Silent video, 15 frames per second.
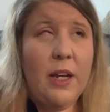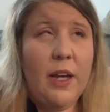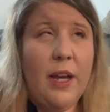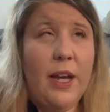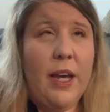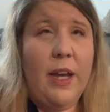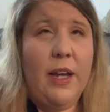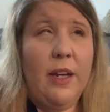
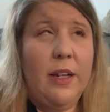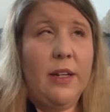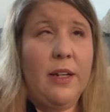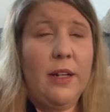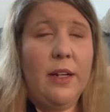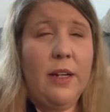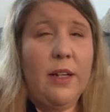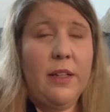
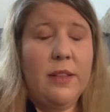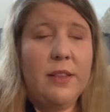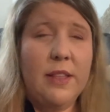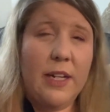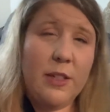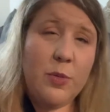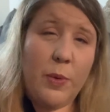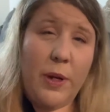and
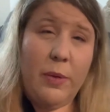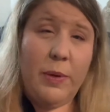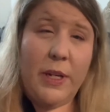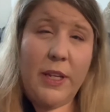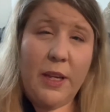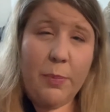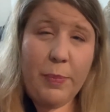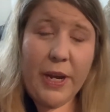that's why I want to
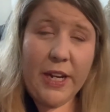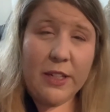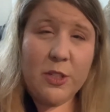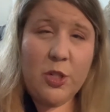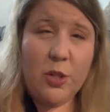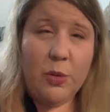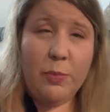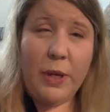get back
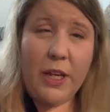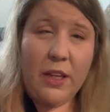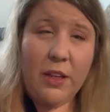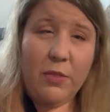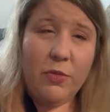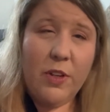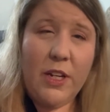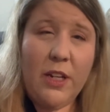to
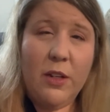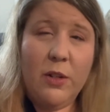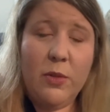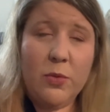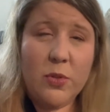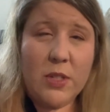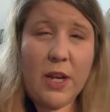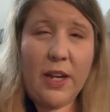making
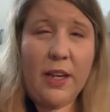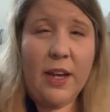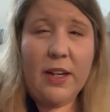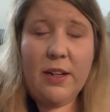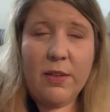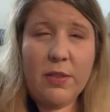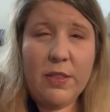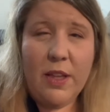videos. I kind
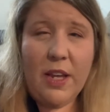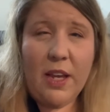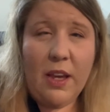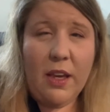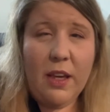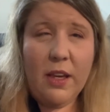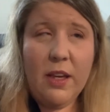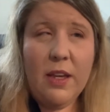of
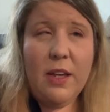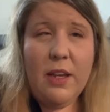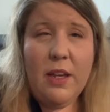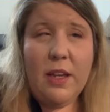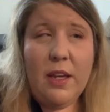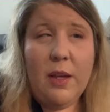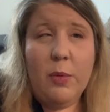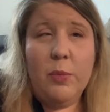think
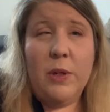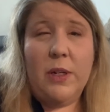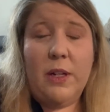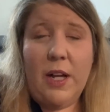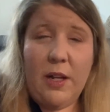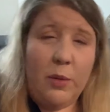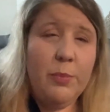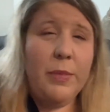it will
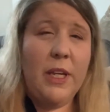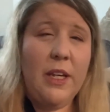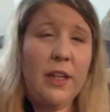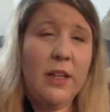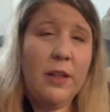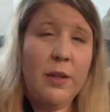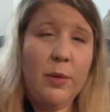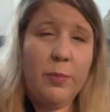help me
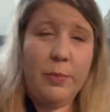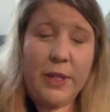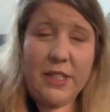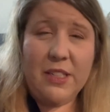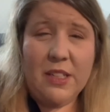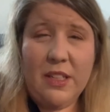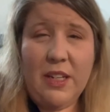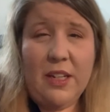
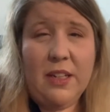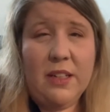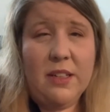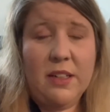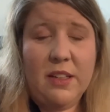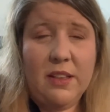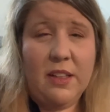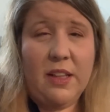mentally
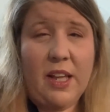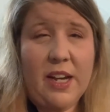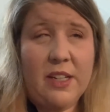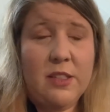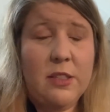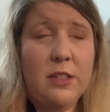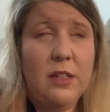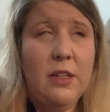
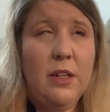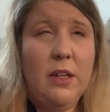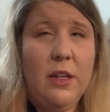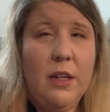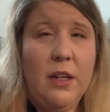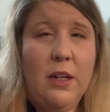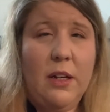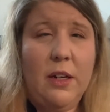nonetheless
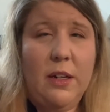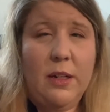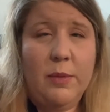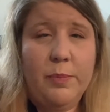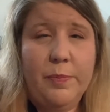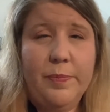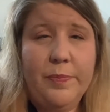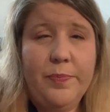
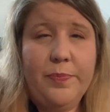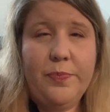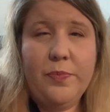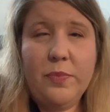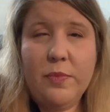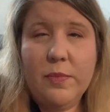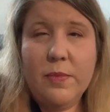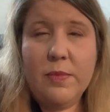
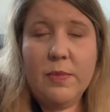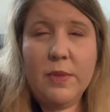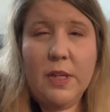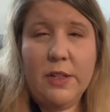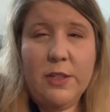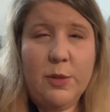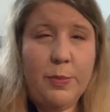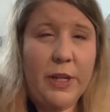
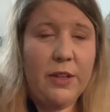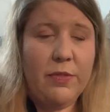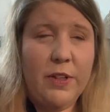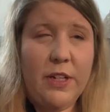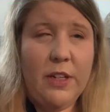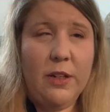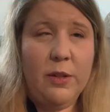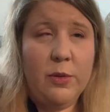to make
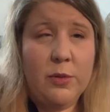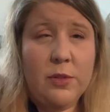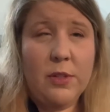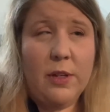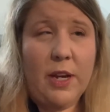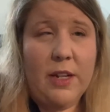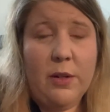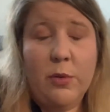videos.
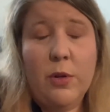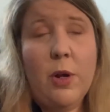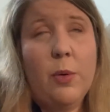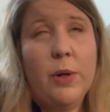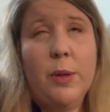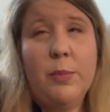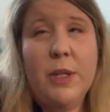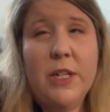I don't know
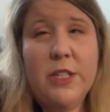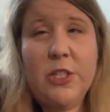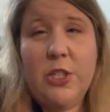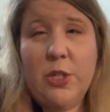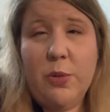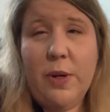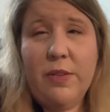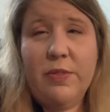what I'm gonna
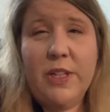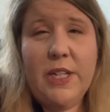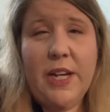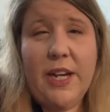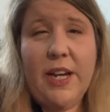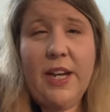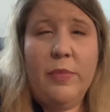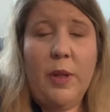do every
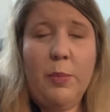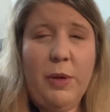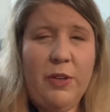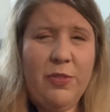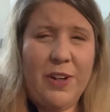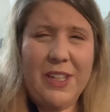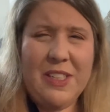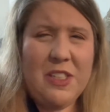day. My
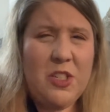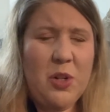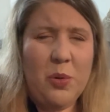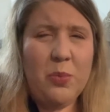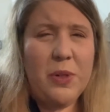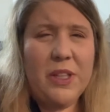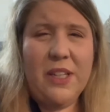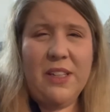friends don't
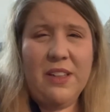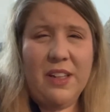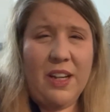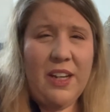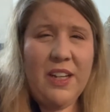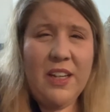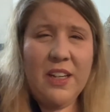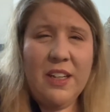really
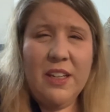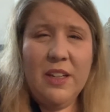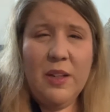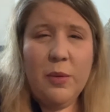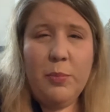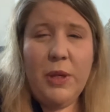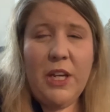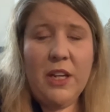like
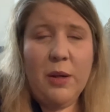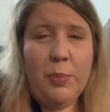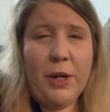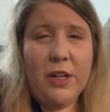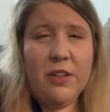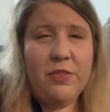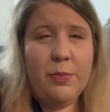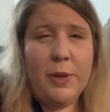being a
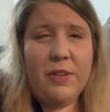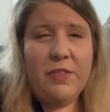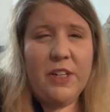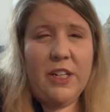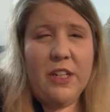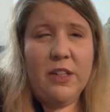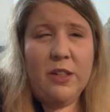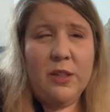part of my
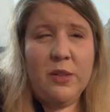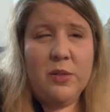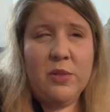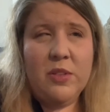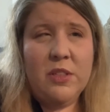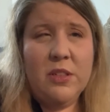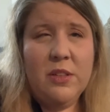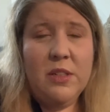
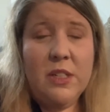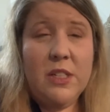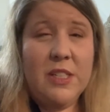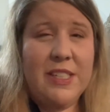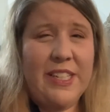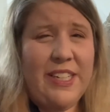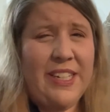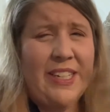videos.
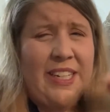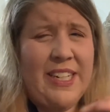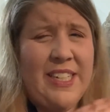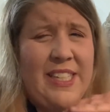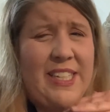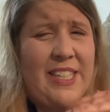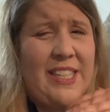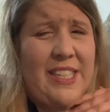So you're gonna
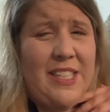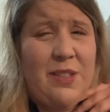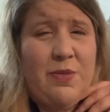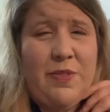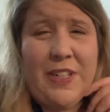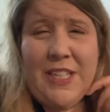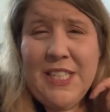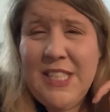see this
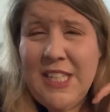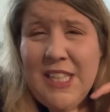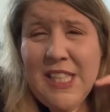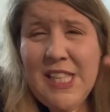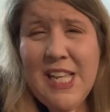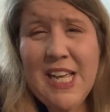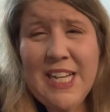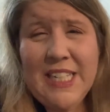face a
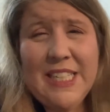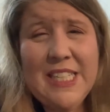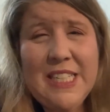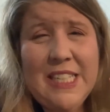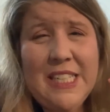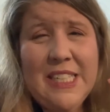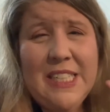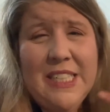
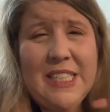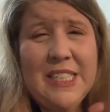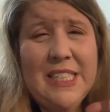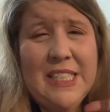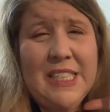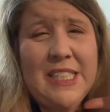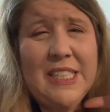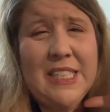lot.
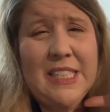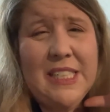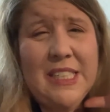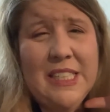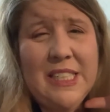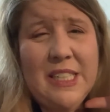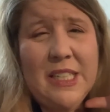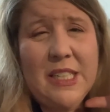
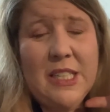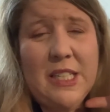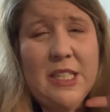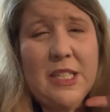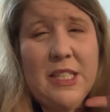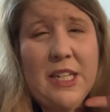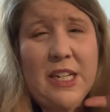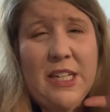So
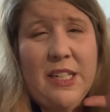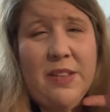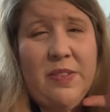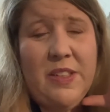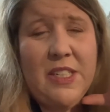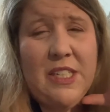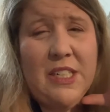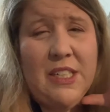sorry if
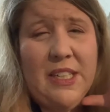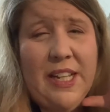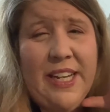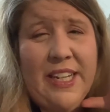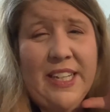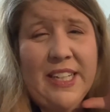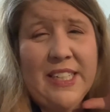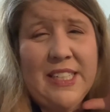you don't
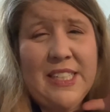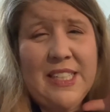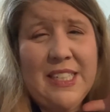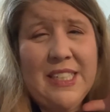like it.